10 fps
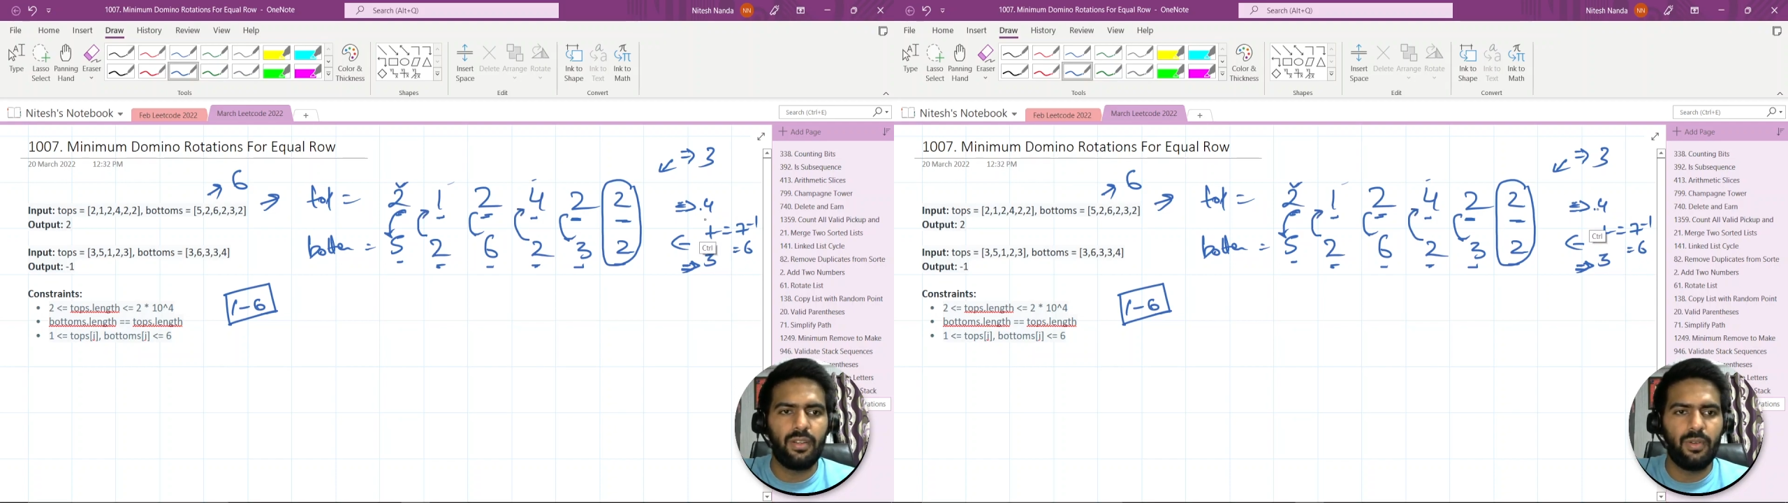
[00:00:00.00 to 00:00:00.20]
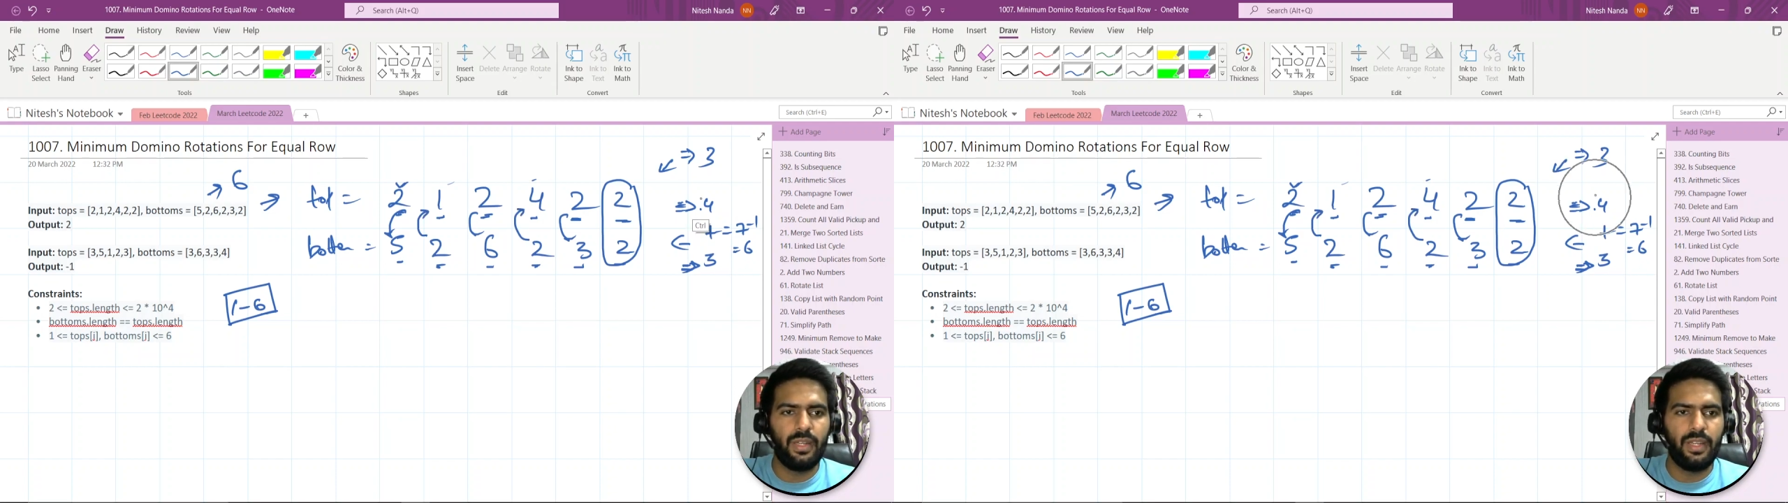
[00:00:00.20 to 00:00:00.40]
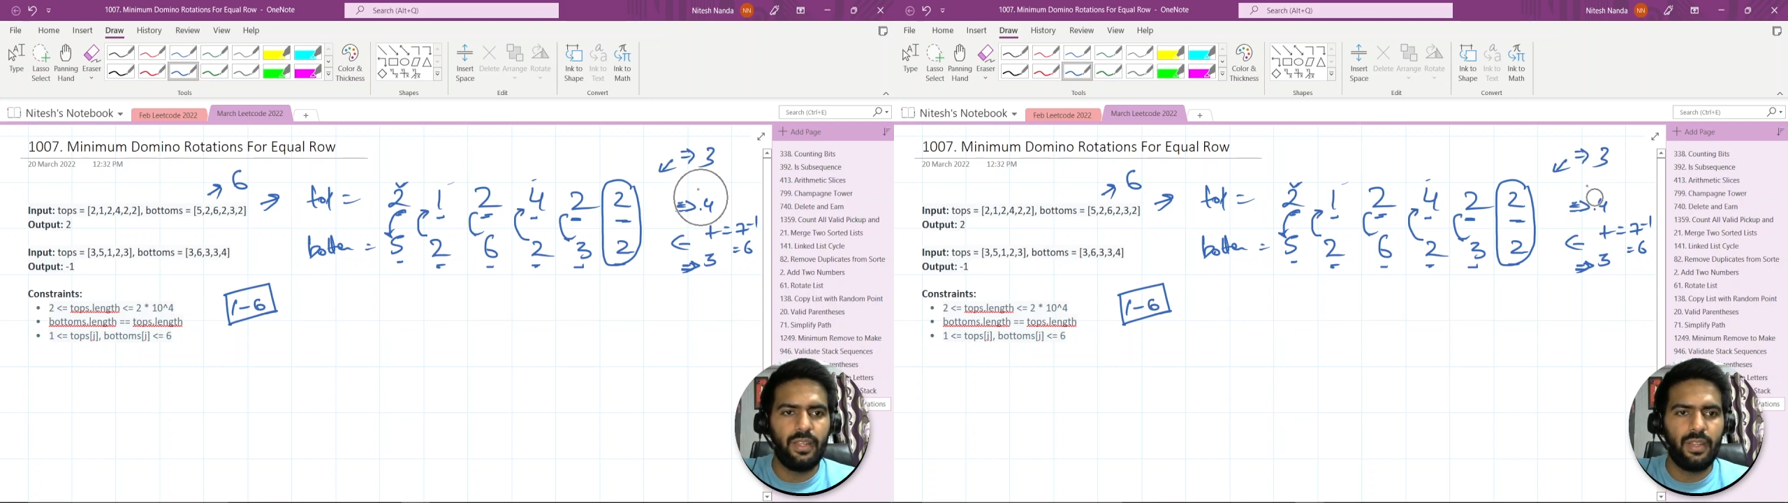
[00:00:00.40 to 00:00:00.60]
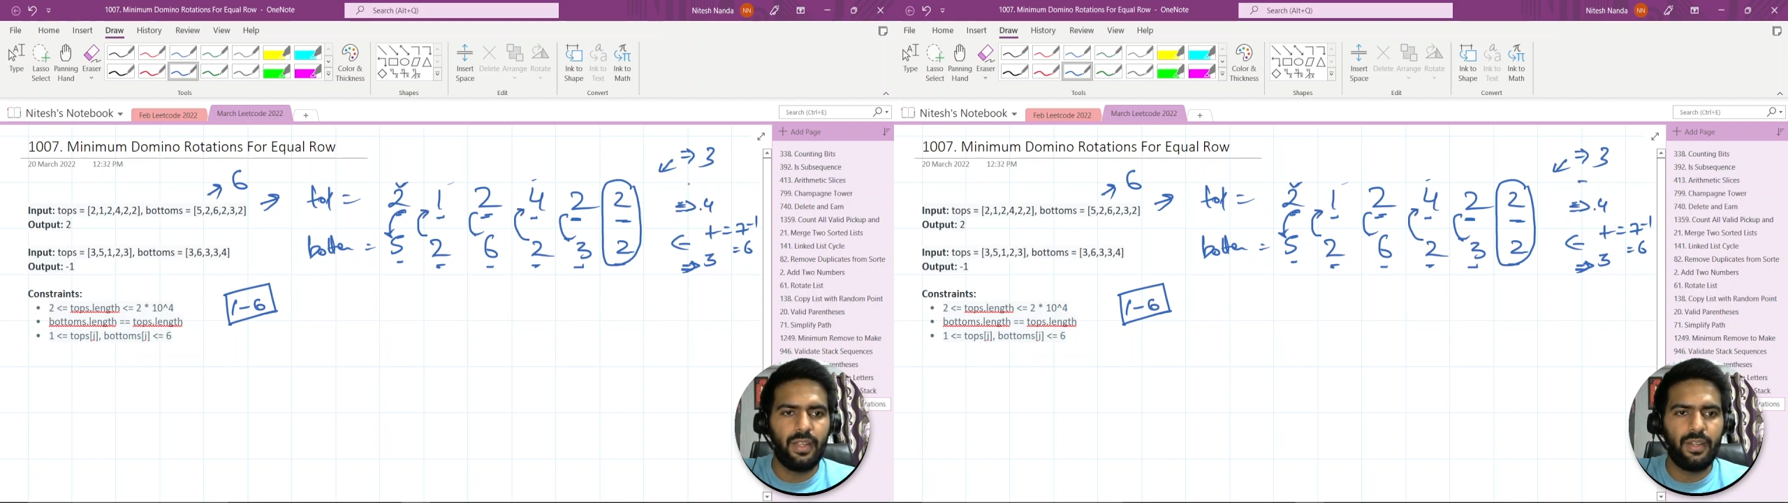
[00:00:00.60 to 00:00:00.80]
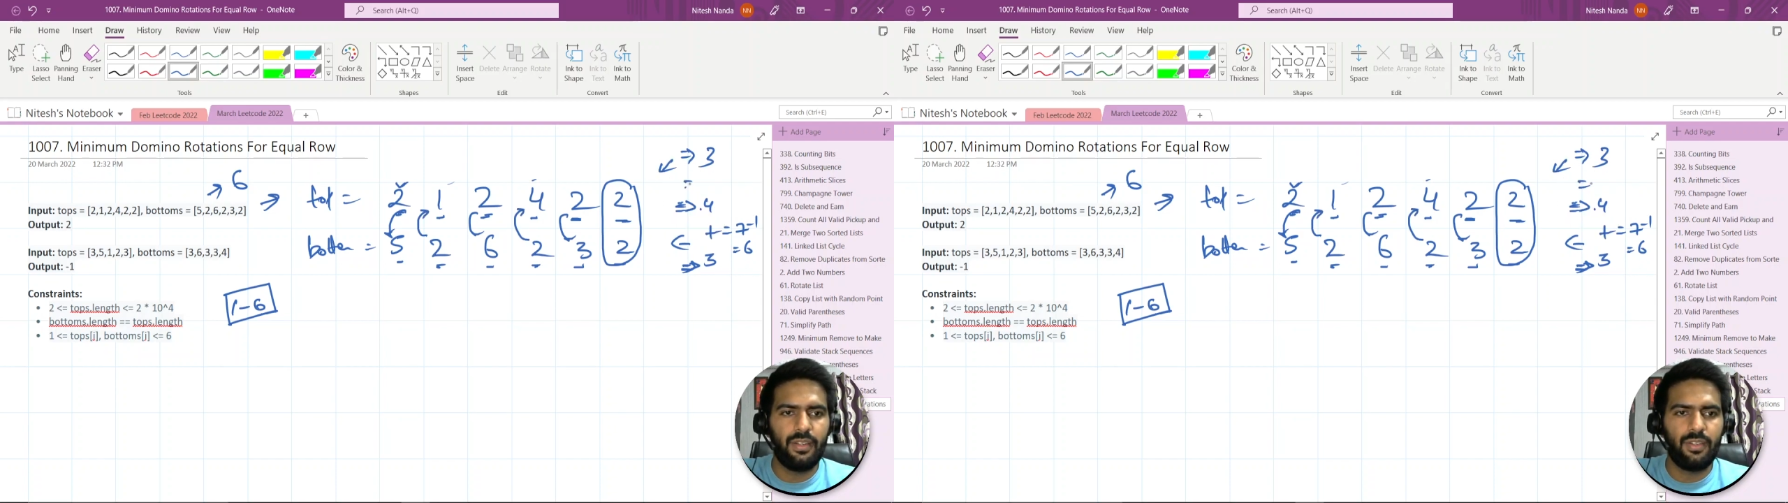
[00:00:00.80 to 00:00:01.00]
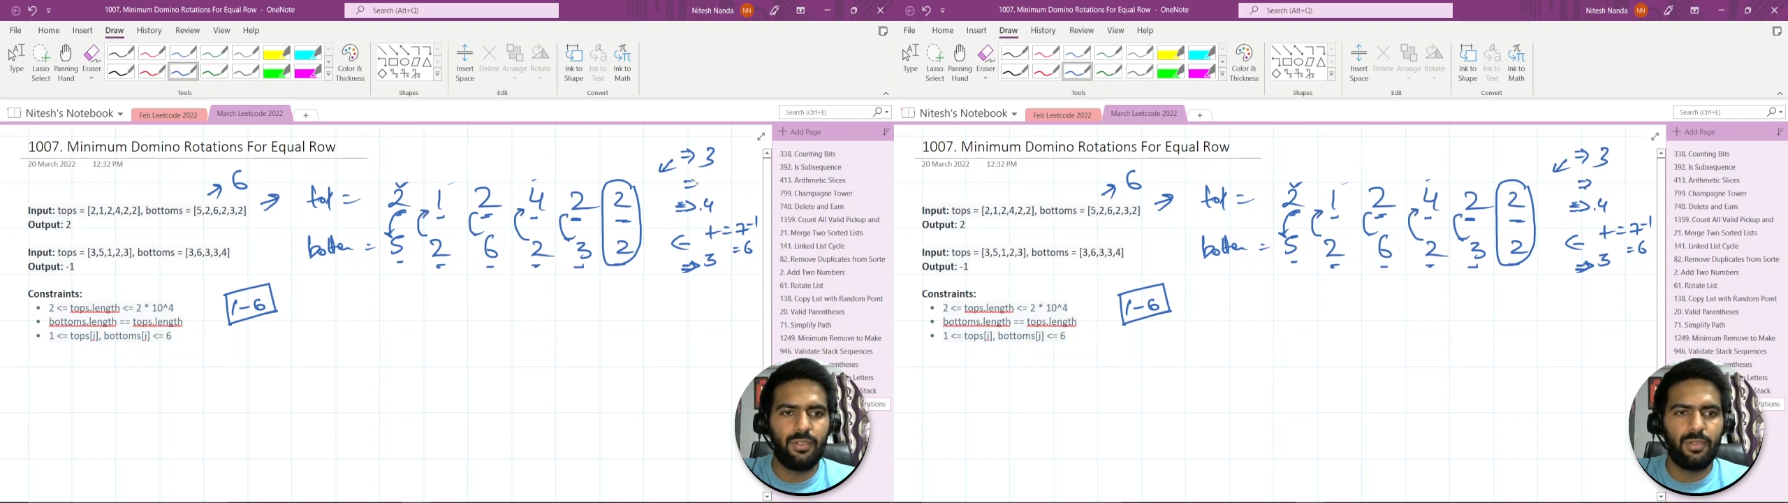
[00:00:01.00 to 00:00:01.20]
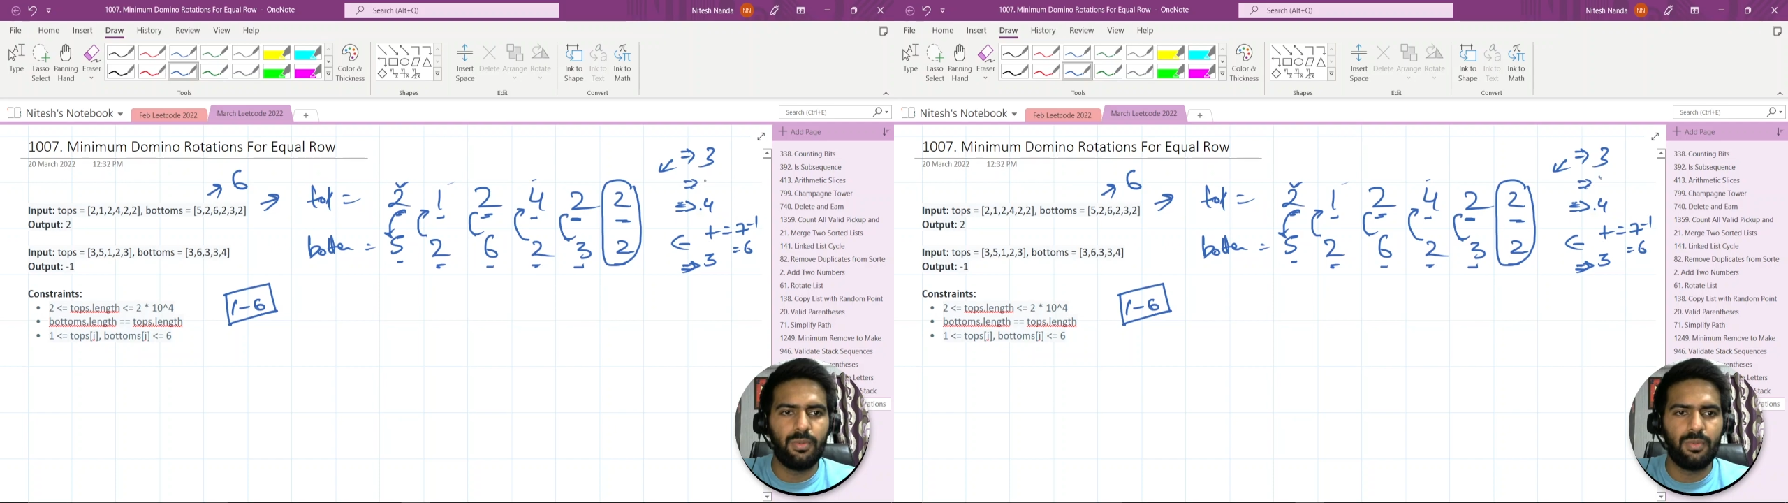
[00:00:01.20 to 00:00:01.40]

only in 2.